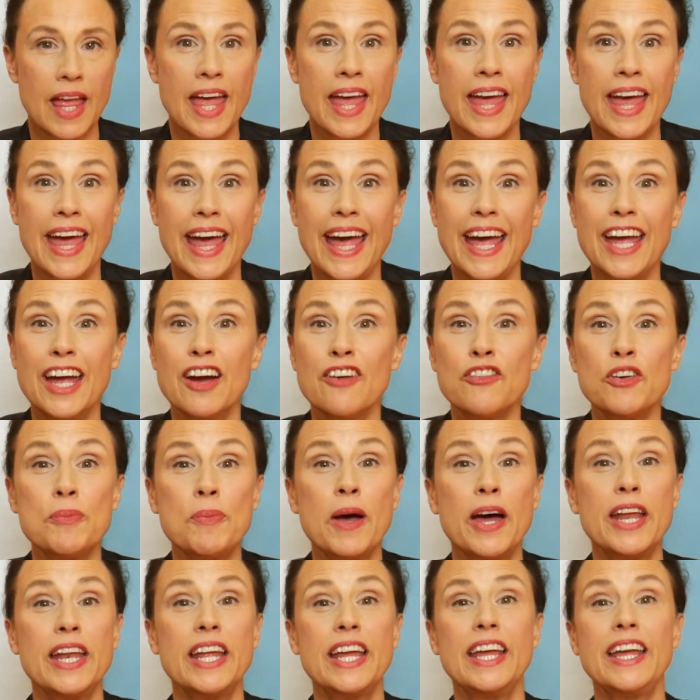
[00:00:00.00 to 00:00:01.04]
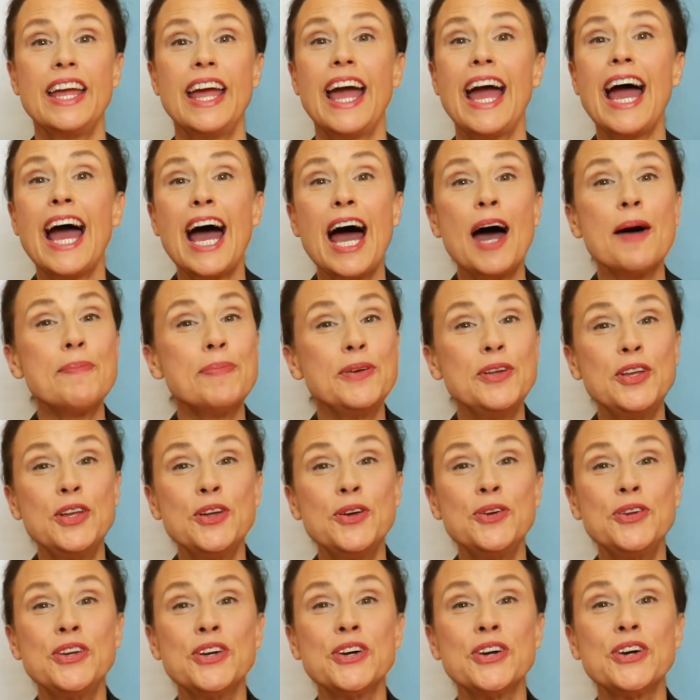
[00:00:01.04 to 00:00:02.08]
Hey everybody, Happy New
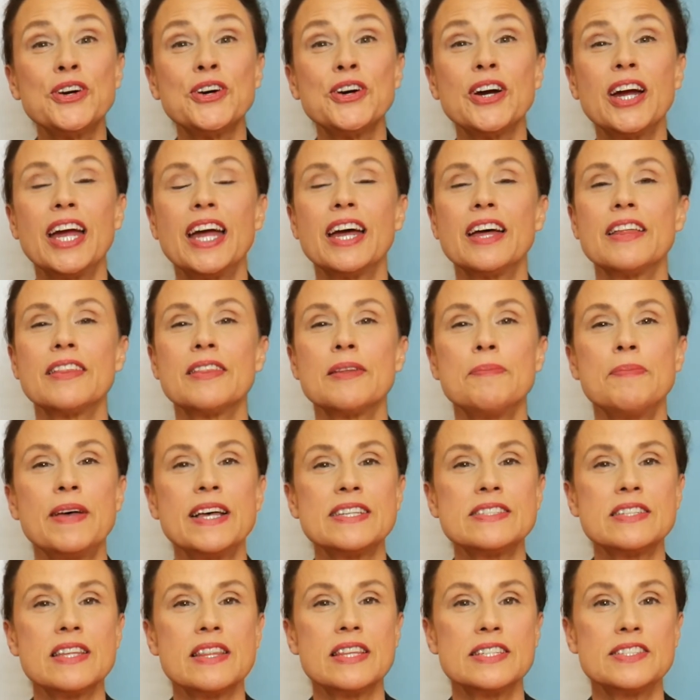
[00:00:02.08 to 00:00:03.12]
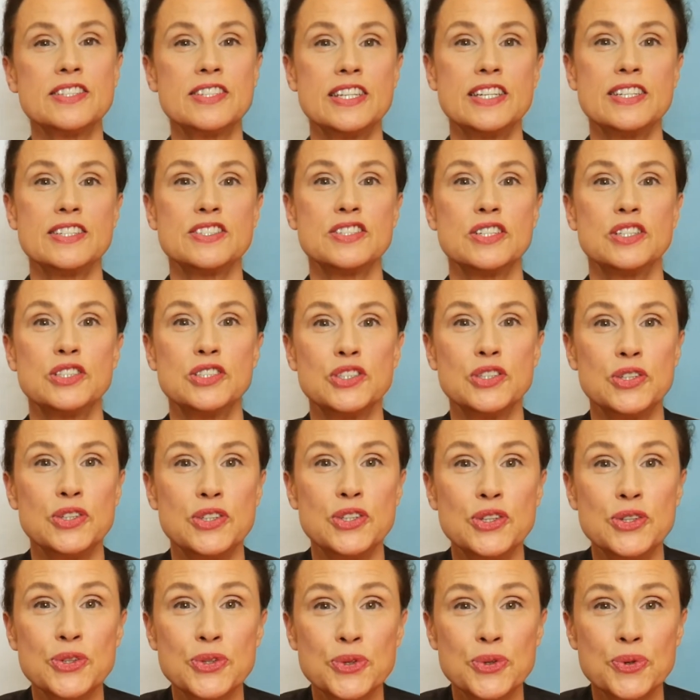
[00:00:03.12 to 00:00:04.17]
Year and the best of the season to
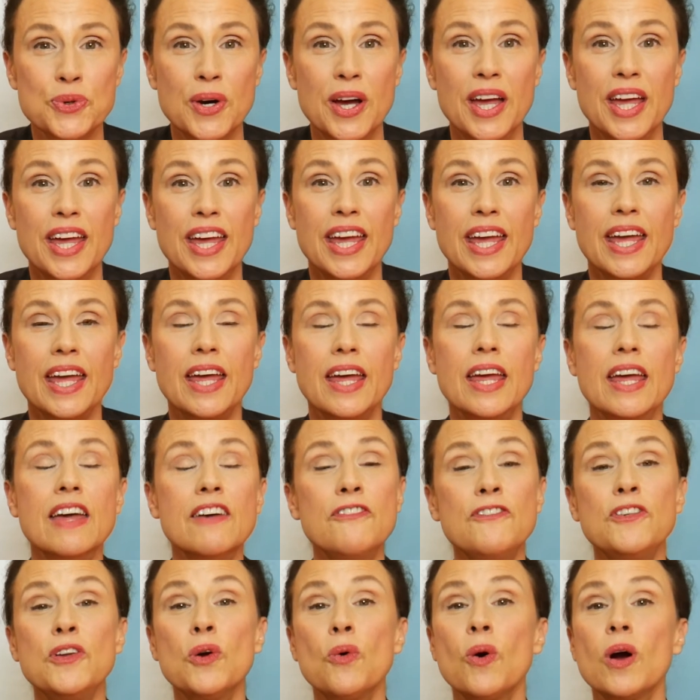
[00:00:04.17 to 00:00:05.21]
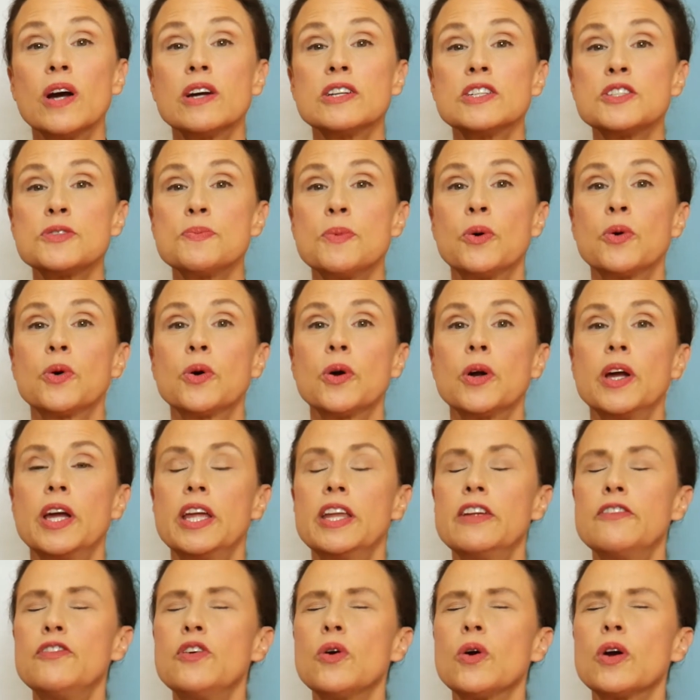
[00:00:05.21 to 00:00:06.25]
you. If you are a smoker and
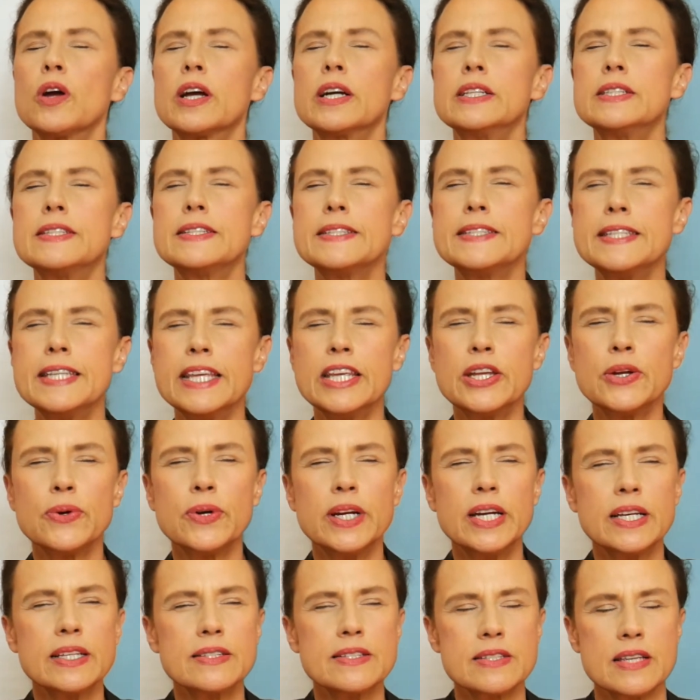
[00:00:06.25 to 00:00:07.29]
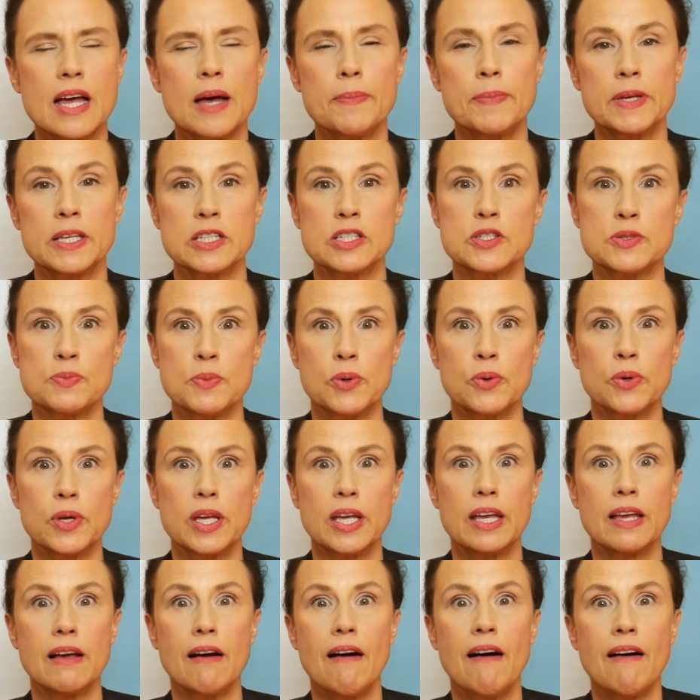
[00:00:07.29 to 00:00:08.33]
if you are considering stopping
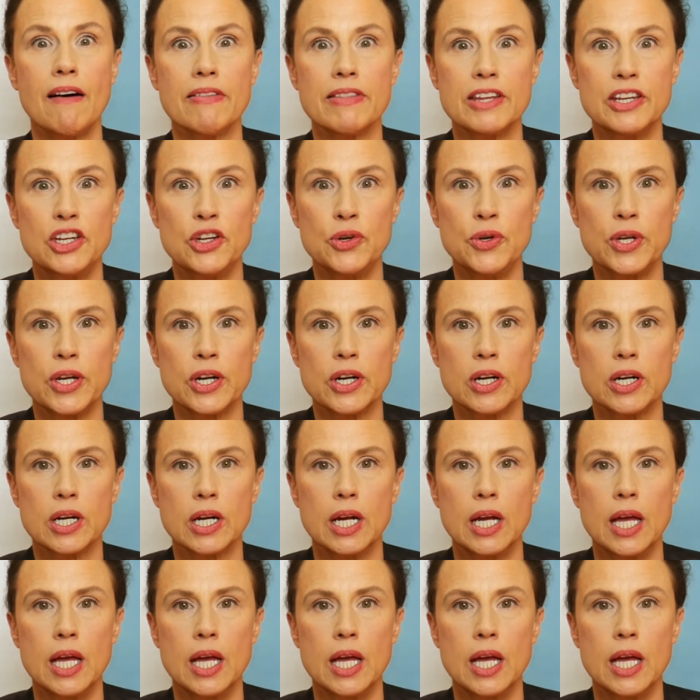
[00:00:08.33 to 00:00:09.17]
smoking on the new year,